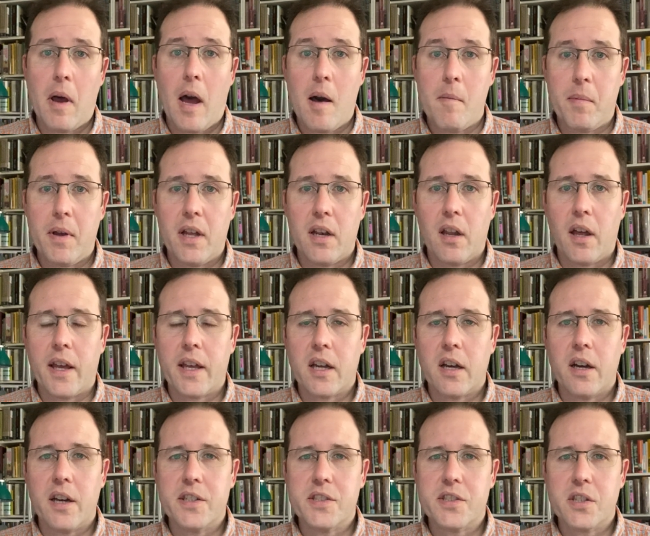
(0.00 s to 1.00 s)
a bit like
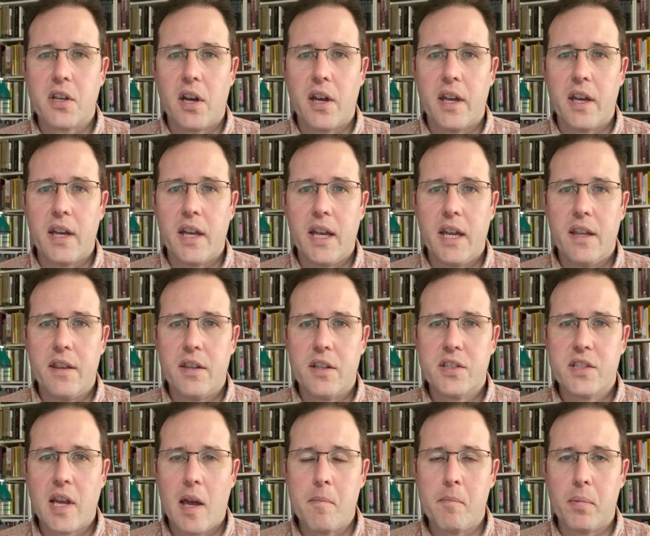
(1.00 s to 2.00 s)
Isaiah in the
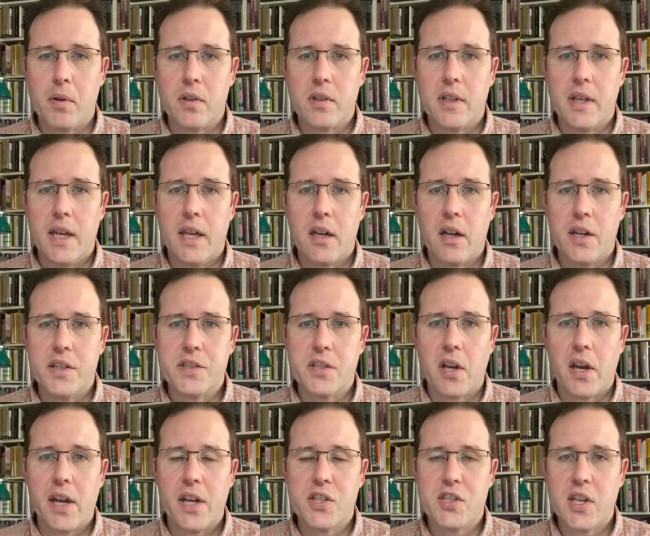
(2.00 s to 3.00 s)
temple in
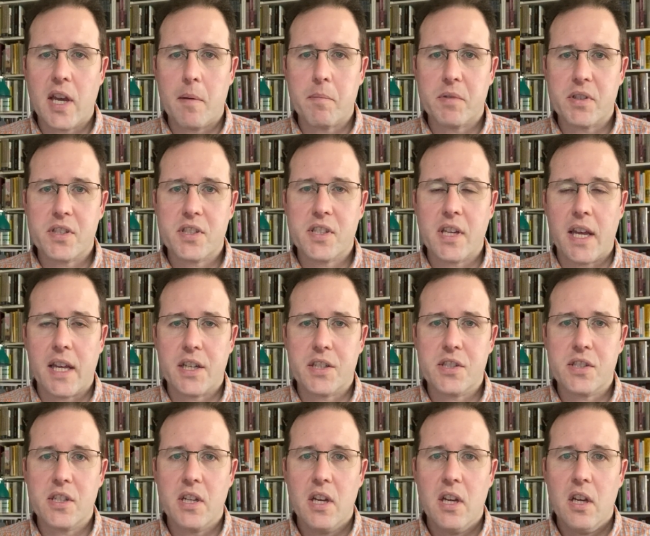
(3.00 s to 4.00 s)
Isaiah chapter
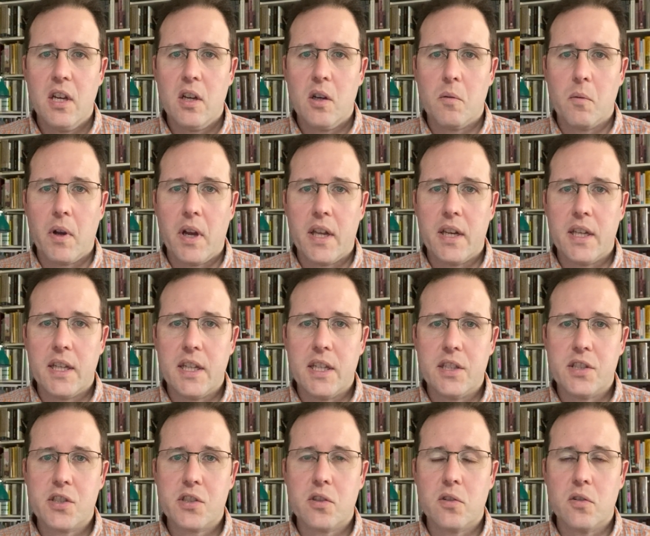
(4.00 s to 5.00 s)
6, when he
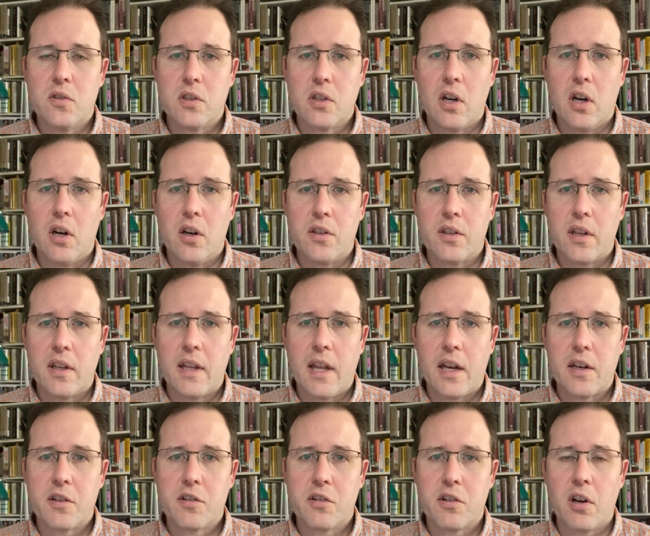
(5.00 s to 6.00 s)
saw God and
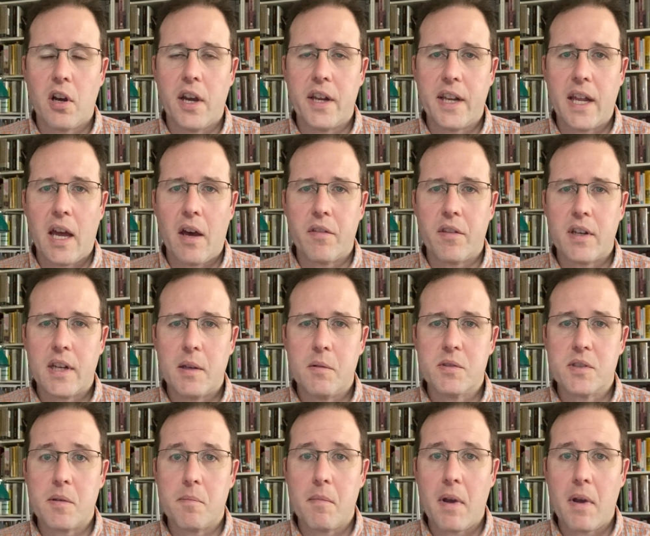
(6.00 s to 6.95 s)
then cried out that he was a